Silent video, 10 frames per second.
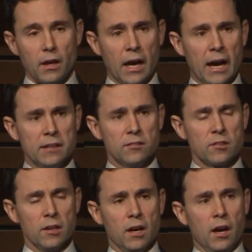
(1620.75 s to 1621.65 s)
And
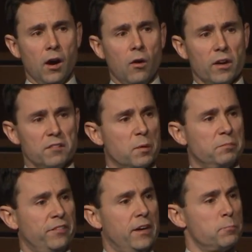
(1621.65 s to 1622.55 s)
what I've
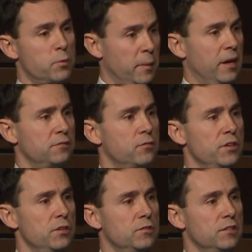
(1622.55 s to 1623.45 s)
prepared
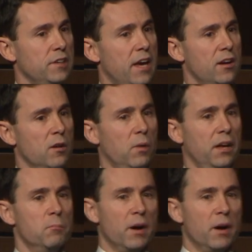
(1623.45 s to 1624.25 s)
you today are my,